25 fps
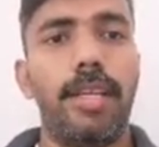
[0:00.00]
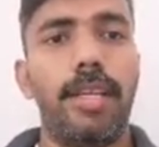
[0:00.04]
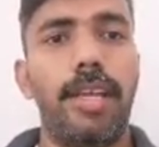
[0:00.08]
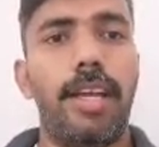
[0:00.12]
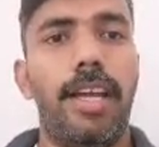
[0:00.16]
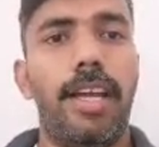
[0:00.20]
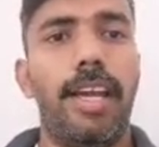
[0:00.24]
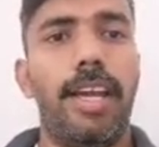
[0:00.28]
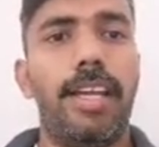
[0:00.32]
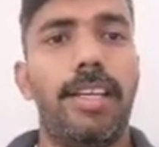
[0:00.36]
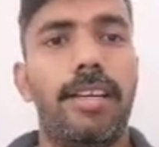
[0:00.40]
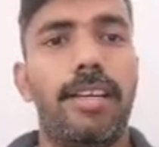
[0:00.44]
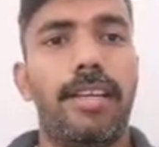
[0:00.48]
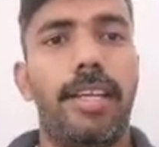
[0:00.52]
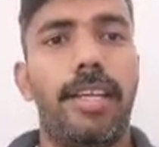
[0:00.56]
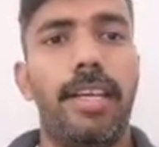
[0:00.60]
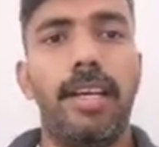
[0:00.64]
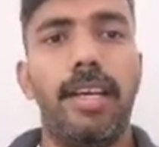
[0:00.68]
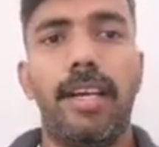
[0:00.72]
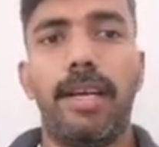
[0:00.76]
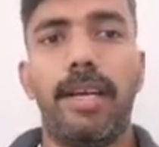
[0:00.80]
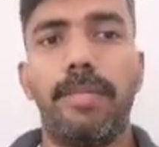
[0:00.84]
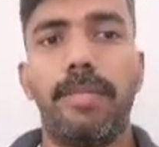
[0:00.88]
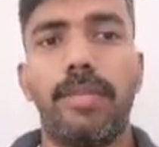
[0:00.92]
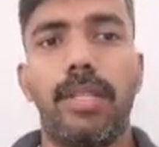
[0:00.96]
And
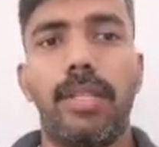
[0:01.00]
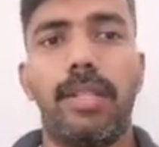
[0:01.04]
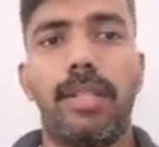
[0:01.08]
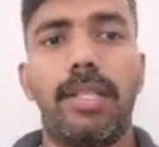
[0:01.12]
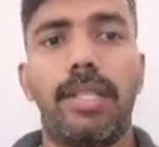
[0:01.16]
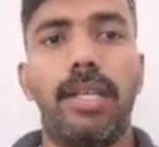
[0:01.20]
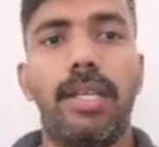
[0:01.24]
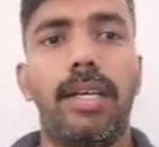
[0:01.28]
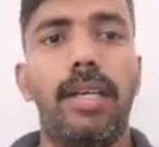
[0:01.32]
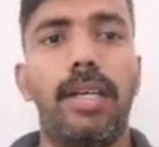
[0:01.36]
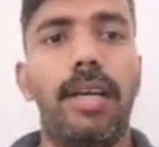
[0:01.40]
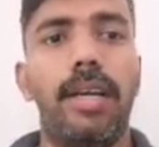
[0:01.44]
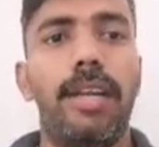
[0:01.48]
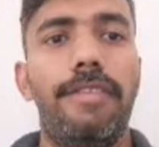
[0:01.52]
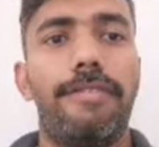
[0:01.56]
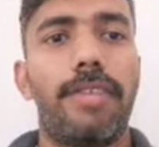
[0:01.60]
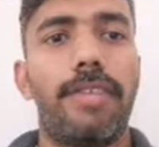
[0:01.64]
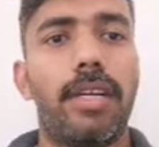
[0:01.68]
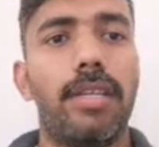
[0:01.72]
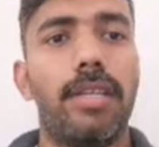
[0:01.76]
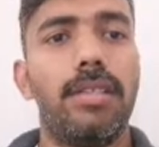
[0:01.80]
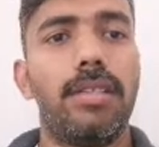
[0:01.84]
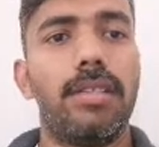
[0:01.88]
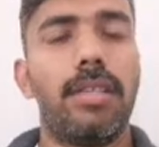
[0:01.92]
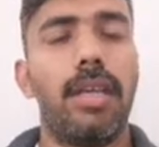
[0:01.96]
here comes the third
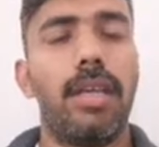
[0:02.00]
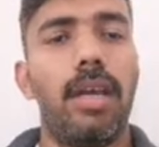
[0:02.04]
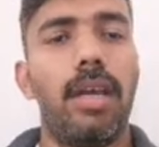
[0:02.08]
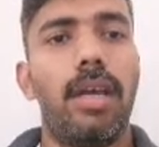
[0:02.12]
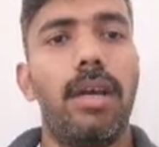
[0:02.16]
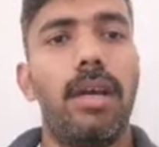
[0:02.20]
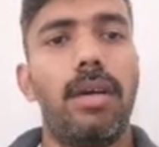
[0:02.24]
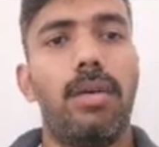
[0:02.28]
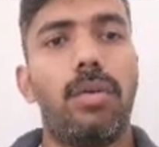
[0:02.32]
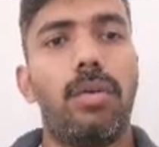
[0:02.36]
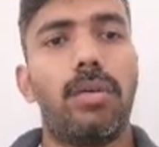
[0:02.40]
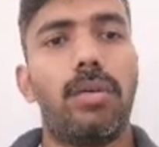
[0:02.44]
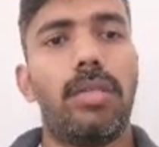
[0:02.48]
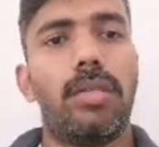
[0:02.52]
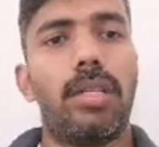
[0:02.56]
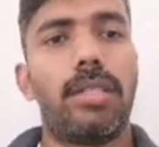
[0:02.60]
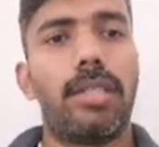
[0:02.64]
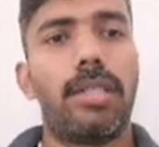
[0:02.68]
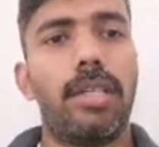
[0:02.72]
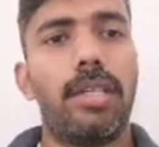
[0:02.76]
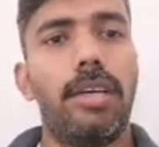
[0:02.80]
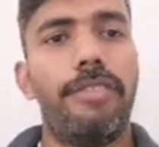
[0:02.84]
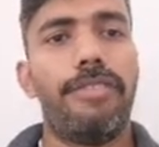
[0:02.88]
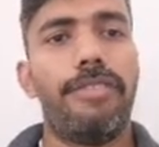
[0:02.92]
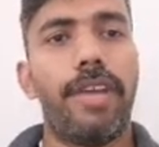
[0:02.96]
difference, or the
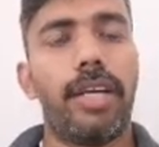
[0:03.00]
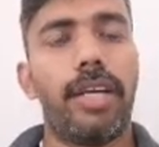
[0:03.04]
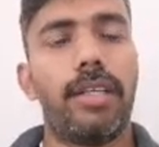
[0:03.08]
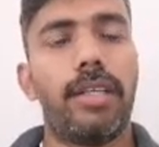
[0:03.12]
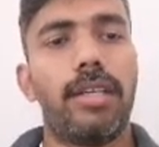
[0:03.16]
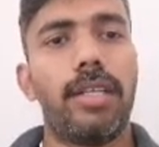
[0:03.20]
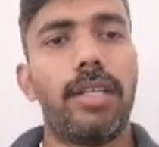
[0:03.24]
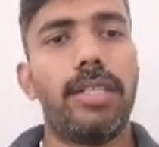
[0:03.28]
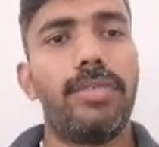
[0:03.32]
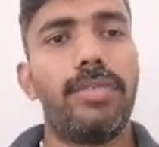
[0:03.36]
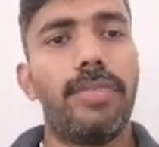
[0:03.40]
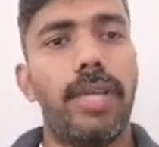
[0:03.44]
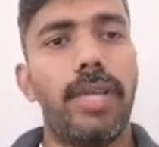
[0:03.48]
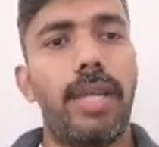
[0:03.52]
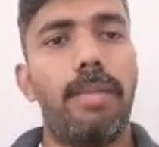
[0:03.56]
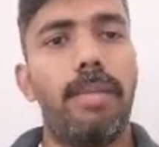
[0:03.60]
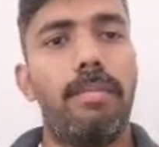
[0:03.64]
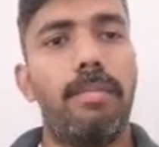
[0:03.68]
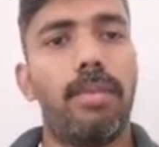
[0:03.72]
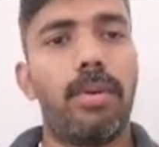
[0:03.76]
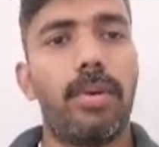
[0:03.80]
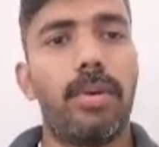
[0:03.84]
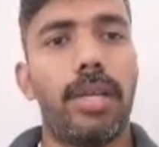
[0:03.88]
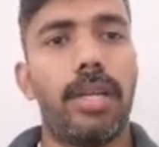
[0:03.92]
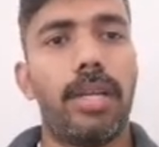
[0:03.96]
third factor is very
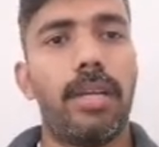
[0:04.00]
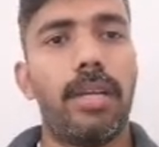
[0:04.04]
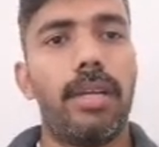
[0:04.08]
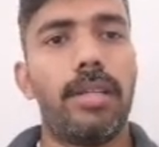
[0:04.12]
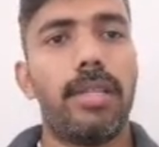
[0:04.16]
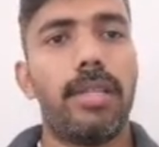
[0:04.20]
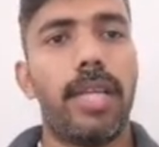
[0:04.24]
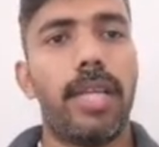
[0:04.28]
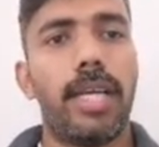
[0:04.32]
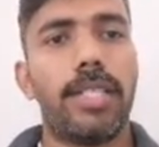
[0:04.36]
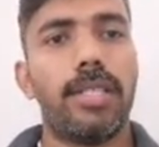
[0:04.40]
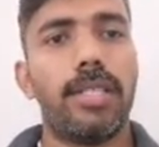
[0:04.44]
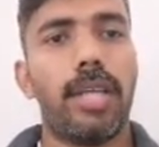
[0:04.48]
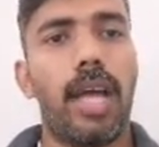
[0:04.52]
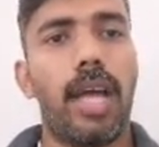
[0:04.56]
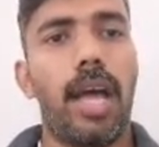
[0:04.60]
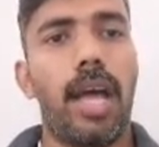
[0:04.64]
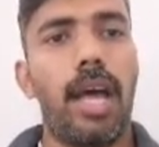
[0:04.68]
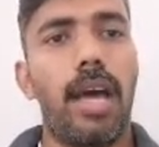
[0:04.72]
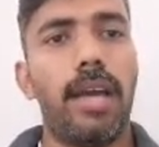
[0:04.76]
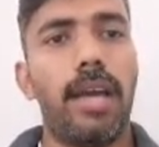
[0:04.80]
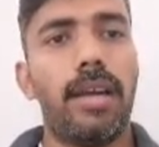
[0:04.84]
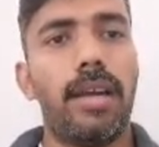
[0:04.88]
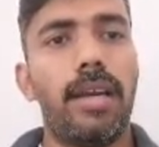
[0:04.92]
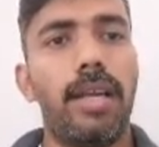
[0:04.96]
important, that
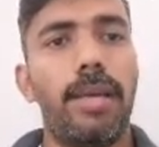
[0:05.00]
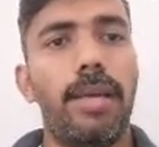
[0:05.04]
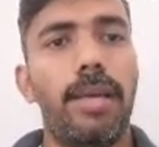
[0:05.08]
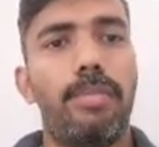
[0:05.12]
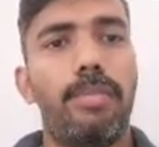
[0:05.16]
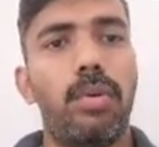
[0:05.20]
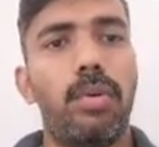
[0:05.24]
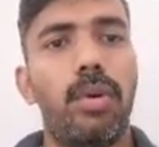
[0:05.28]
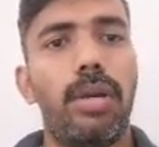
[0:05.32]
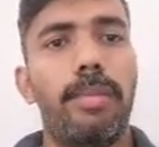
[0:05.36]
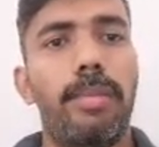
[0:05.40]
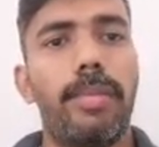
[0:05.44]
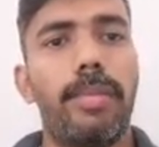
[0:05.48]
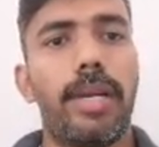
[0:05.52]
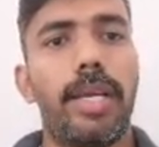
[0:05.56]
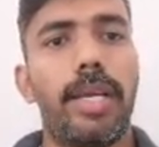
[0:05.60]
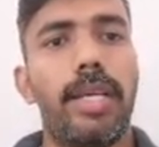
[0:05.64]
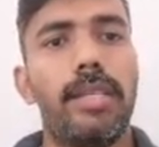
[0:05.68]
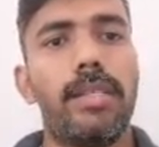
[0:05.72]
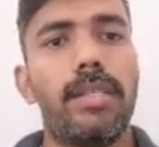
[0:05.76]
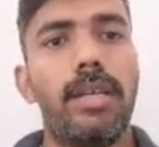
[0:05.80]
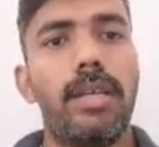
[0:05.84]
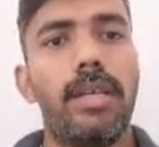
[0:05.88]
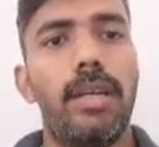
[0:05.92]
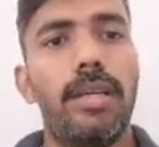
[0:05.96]
RNA
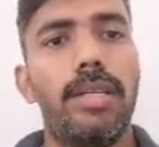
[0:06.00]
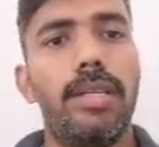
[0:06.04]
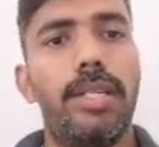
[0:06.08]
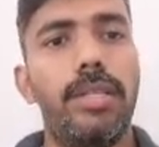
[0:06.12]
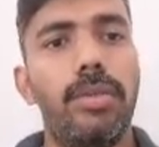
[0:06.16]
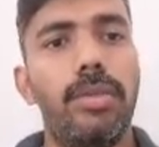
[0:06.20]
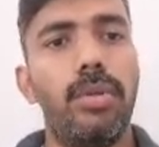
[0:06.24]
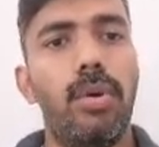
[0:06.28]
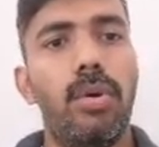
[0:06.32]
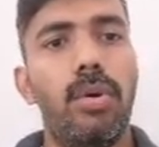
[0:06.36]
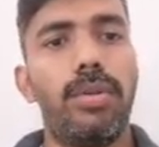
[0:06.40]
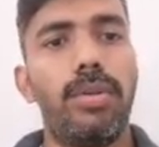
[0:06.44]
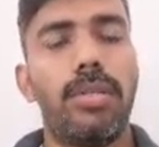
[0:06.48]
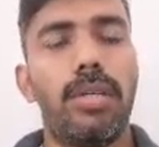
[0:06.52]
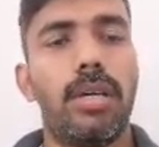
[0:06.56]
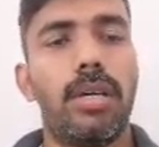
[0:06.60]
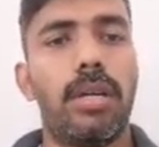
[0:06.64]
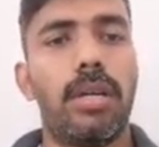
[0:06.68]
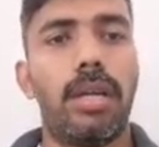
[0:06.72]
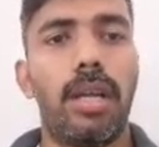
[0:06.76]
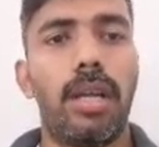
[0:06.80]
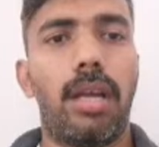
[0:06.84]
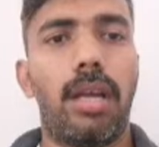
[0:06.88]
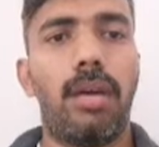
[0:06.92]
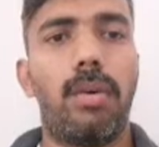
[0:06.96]
polymerase do not
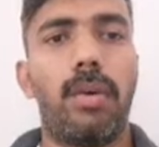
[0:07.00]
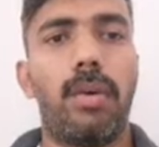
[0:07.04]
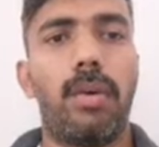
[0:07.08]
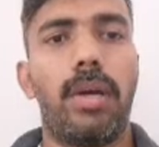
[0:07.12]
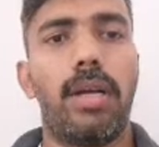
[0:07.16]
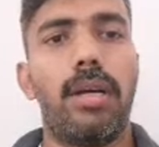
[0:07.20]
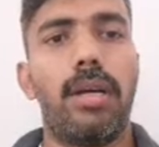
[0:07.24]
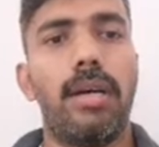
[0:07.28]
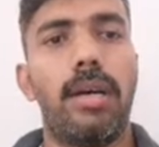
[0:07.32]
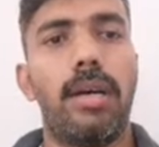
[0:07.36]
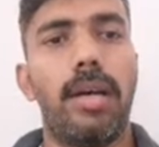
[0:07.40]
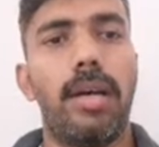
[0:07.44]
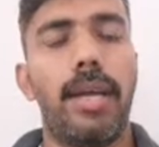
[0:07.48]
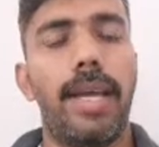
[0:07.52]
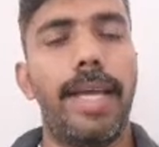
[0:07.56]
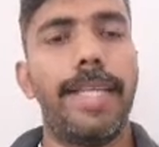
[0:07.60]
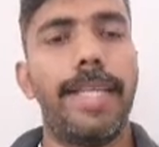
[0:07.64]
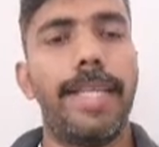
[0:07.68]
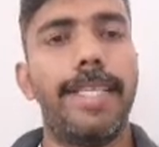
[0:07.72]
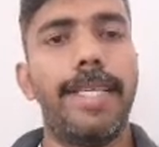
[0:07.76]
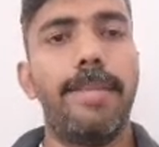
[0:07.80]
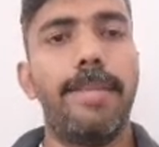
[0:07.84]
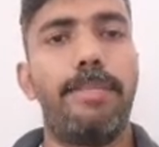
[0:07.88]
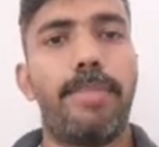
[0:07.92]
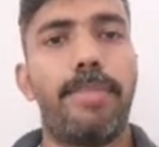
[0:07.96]
require
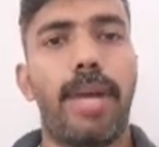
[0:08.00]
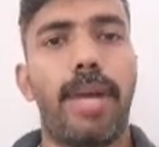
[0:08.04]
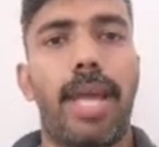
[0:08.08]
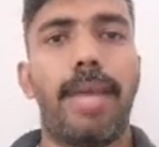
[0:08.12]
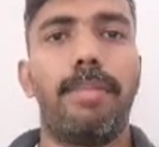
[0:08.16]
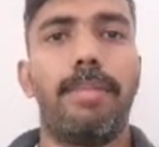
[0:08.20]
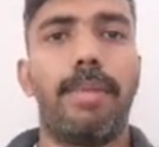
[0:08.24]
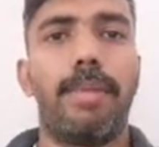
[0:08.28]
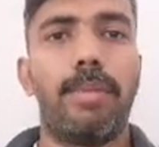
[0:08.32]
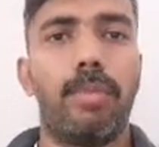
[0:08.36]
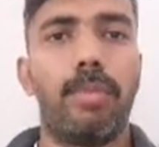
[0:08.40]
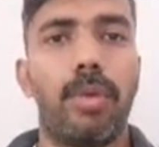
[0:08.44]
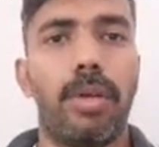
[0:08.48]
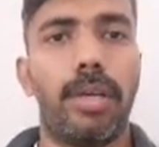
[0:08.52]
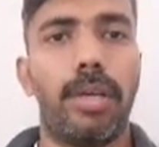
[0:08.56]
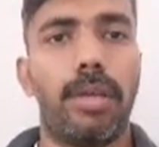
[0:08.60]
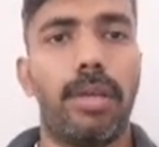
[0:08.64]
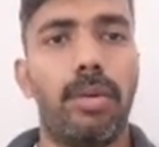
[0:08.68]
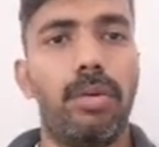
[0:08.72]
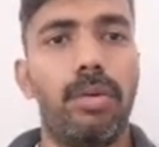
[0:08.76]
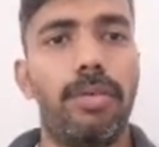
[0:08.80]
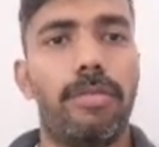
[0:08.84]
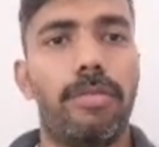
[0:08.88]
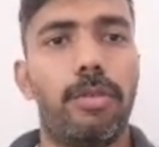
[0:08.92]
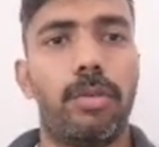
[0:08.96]
any primer
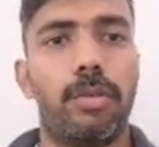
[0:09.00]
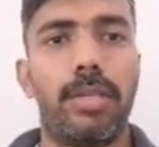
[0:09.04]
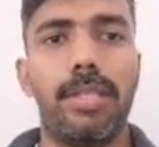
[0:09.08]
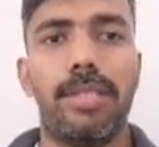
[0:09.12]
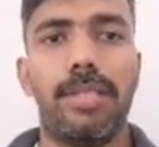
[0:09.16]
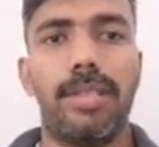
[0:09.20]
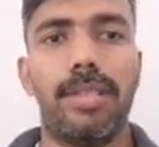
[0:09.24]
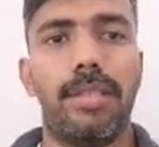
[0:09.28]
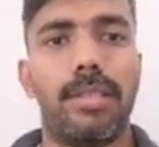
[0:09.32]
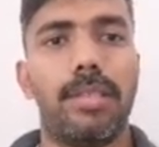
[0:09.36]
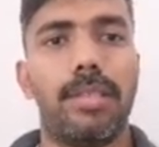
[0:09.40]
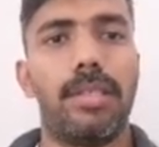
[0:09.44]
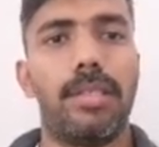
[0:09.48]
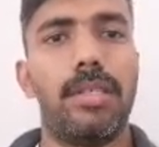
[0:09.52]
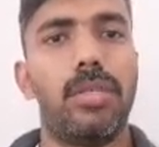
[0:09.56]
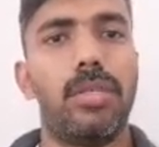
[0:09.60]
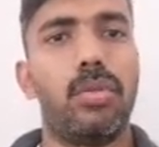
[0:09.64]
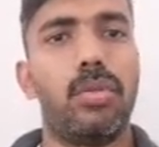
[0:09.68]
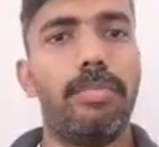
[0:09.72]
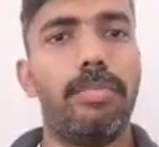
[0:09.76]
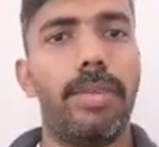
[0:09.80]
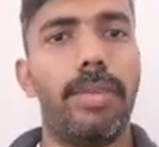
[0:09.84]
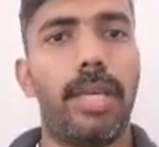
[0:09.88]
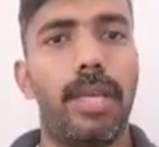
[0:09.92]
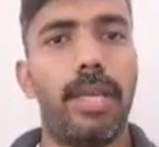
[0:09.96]
molecule for the synthesis
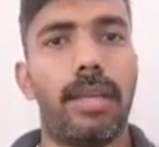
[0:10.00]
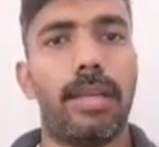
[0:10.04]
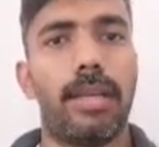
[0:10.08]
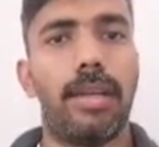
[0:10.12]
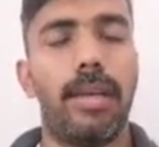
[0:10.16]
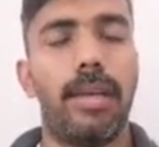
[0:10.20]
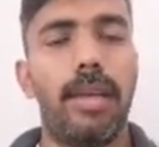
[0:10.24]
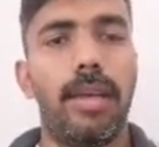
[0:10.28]
to begin.